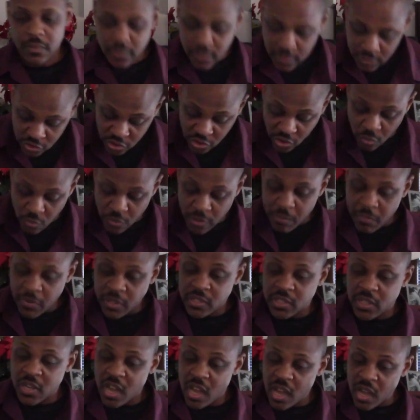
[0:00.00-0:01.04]
And so we
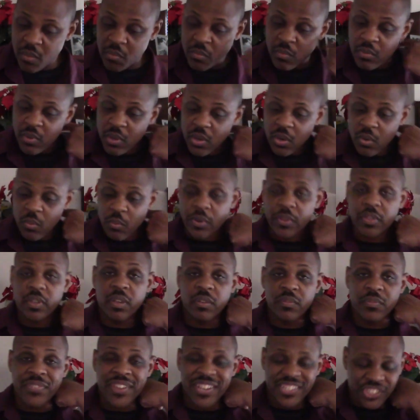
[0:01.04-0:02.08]
must come with
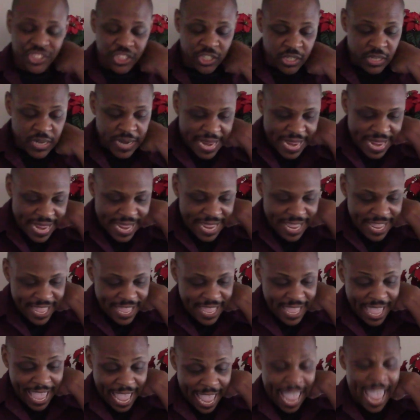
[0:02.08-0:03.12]
confession
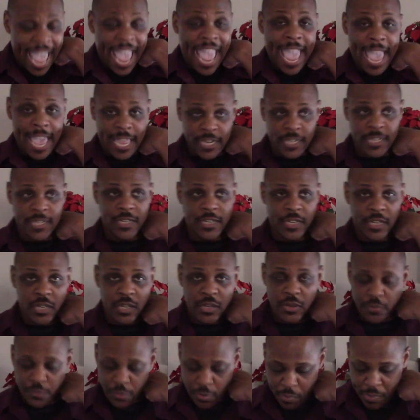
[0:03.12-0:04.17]
and
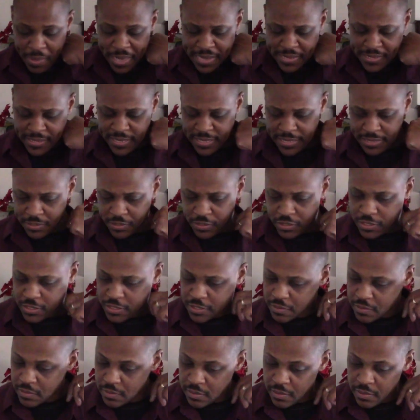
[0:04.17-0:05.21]

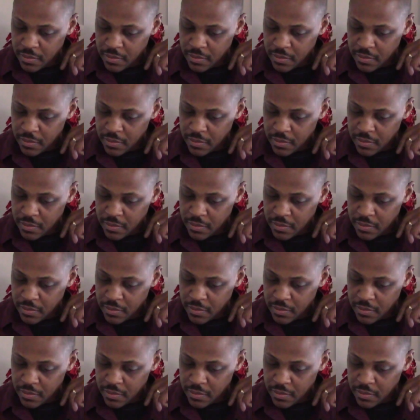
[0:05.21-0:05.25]
repentance.